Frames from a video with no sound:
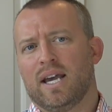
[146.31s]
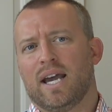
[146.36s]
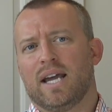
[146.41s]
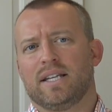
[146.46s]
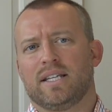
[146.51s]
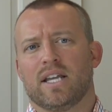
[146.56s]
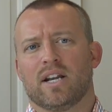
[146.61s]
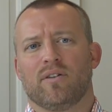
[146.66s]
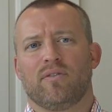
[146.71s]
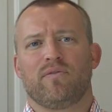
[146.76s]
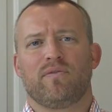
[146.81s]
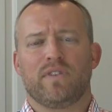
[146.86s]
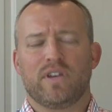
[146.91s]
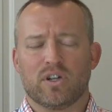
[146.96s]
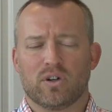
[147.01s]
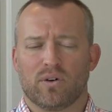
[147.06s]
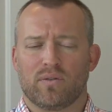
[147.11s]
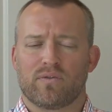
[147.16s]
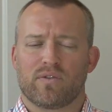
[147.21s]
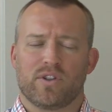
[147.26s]
and get a
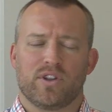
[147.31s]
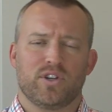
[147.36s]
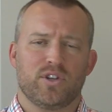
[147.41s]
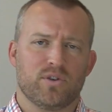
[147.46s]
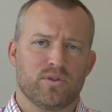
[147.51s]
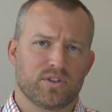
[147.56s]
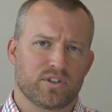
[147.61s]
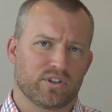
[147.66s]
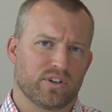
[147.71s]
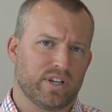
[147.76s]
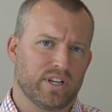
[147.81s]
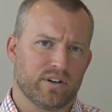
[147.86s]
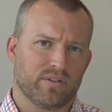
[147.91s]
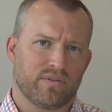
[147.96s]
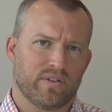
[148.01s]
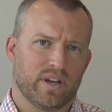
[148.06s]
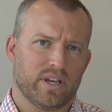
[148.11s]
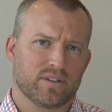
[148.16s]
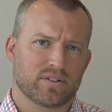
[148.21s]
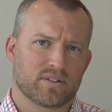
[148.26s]
feel for the user
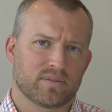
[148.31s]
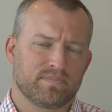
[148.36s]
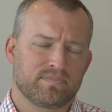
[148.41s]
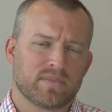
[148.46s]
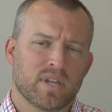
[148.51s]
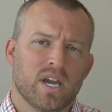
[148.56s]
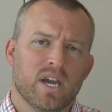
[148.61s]
interface.